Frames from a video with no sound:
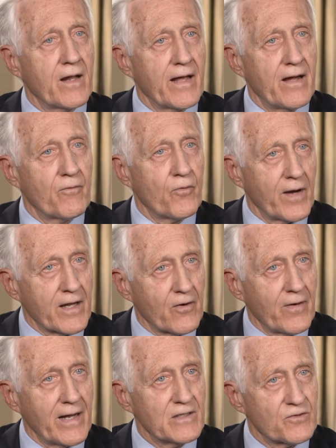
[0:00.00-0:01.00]
have
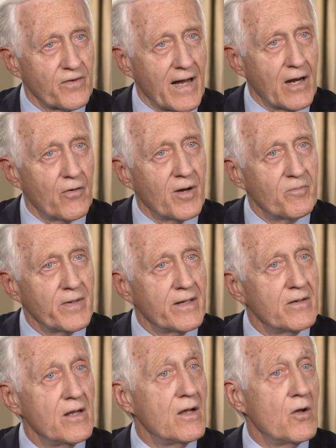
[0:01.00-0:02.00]
regularized follow-up, and
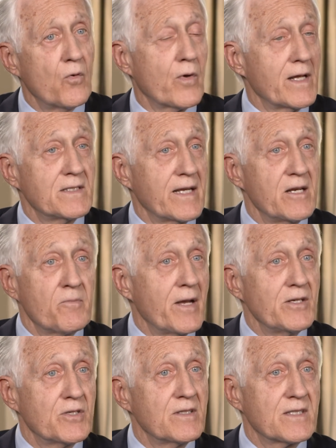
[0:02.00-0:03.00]
what I say to
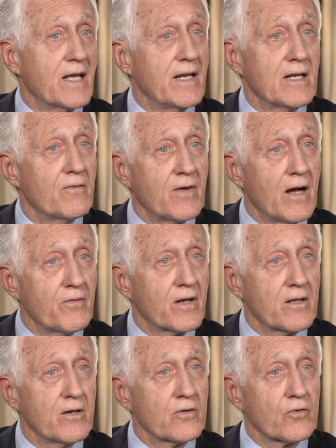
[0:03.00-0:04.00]
patients getting involved in a
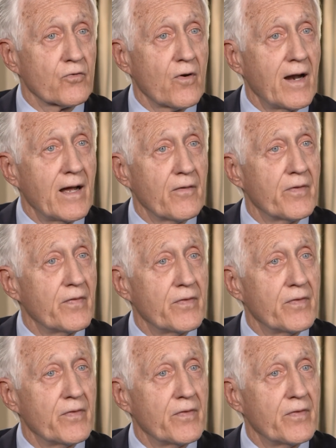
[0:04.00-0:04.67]
clinical trial, that